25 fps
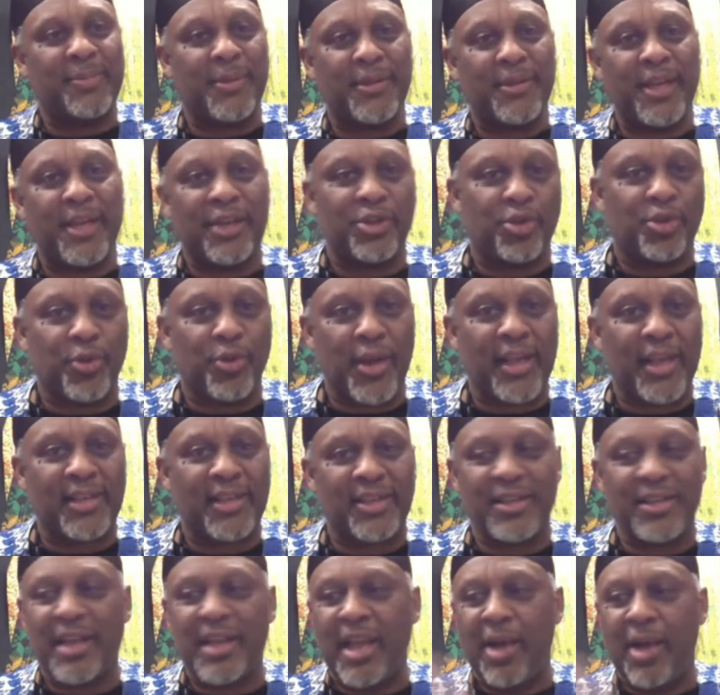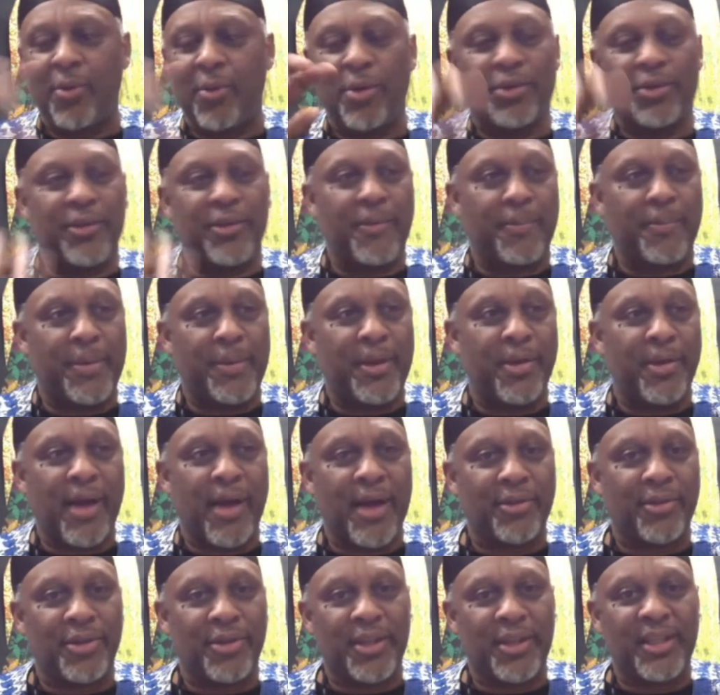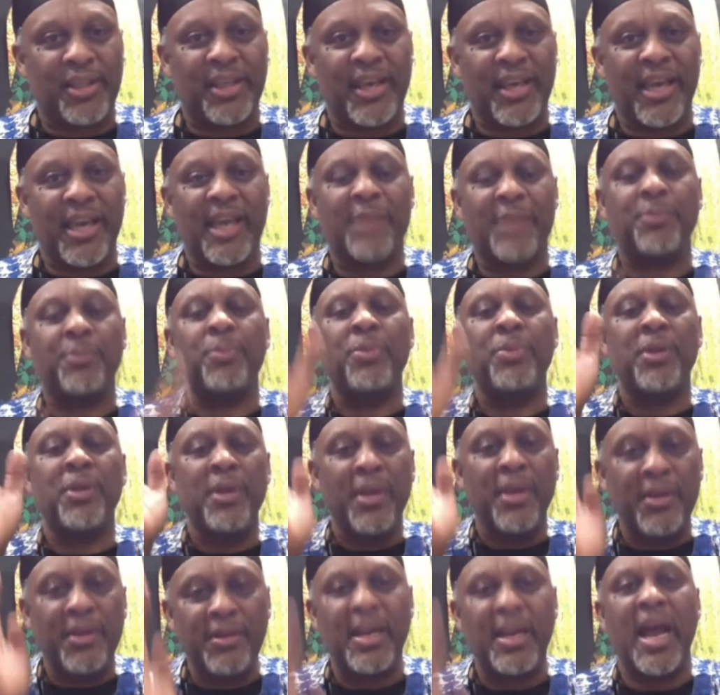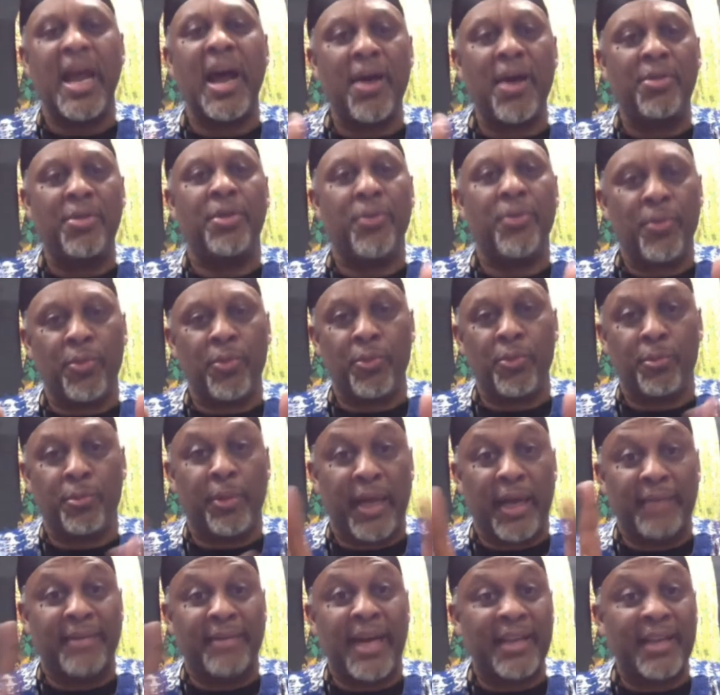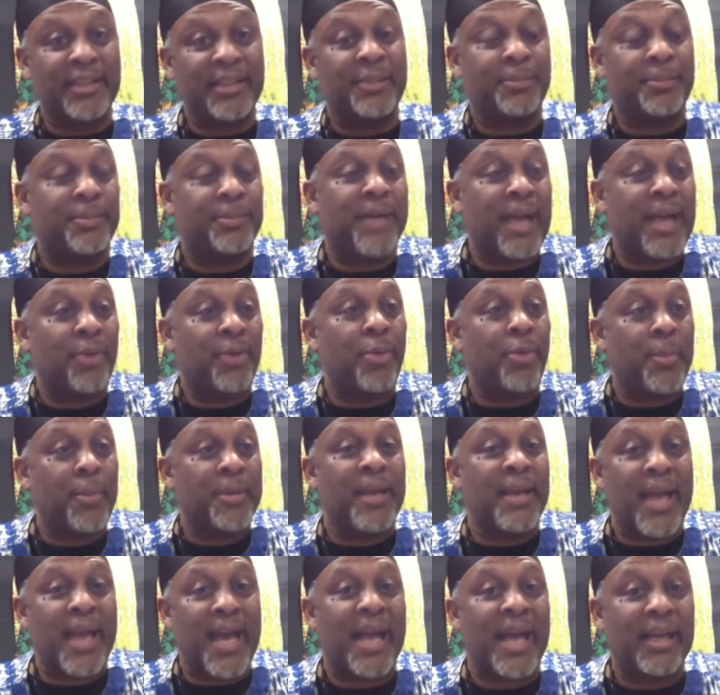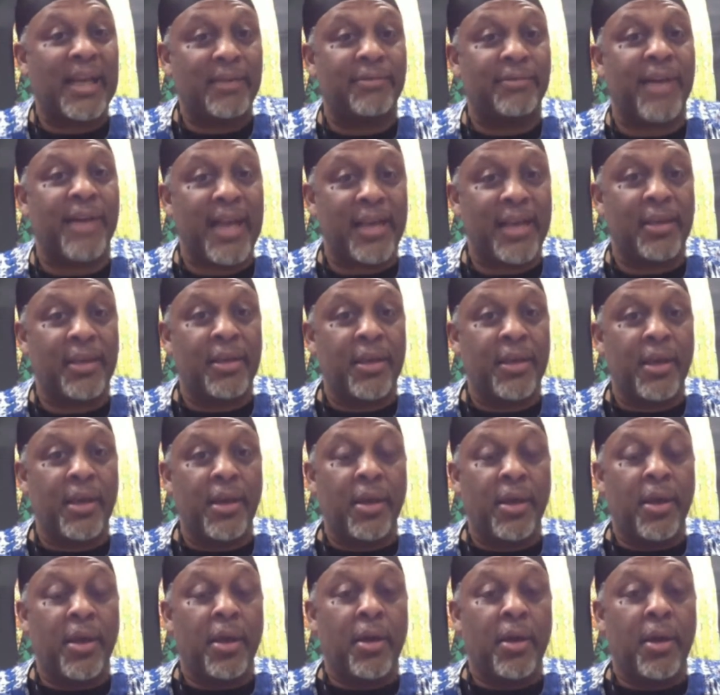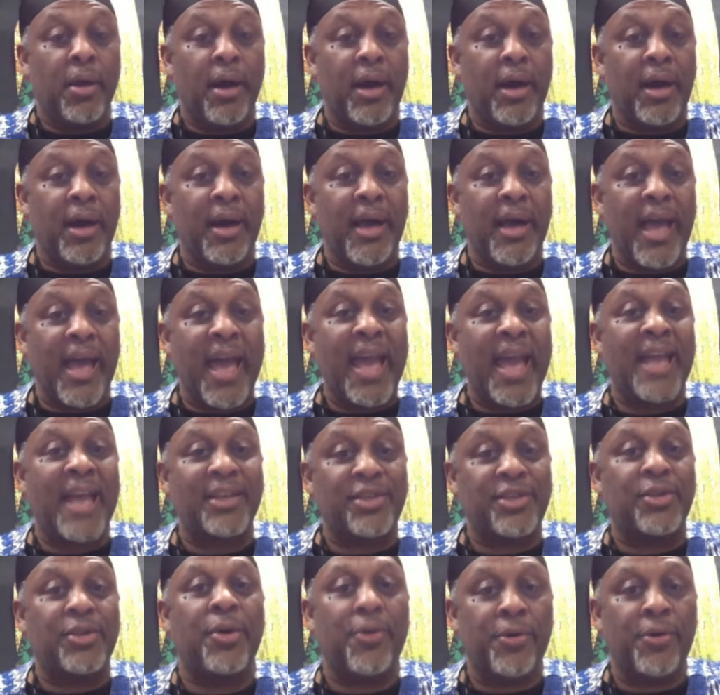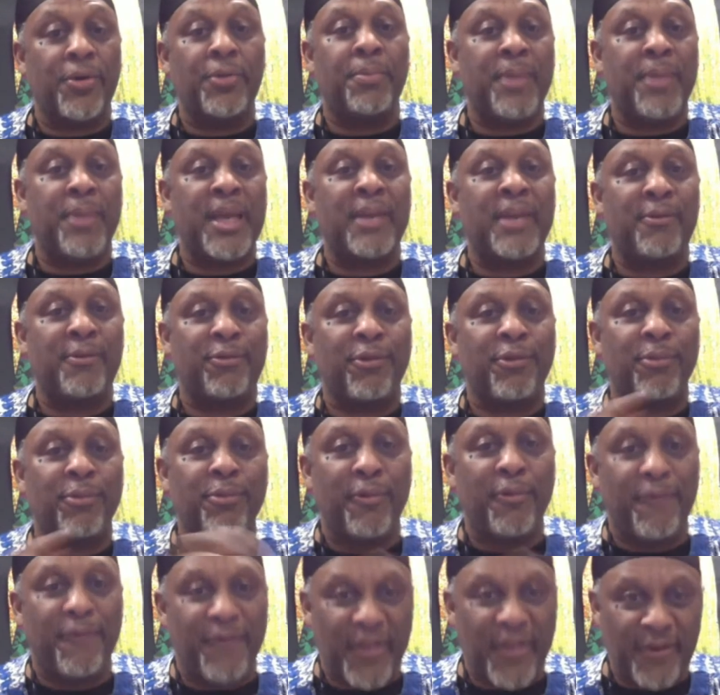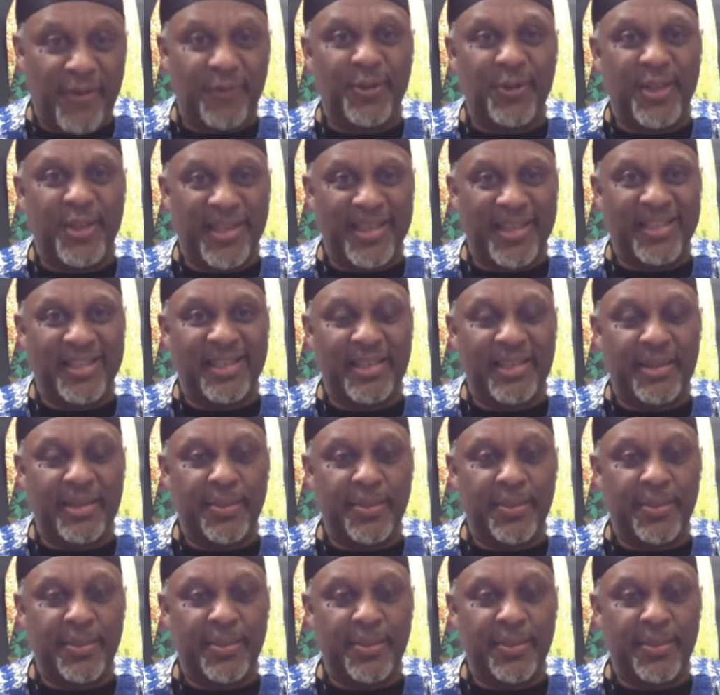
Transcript: that drinks with the beer out the can. Now a lot of these black women act like asshole men from the 50s,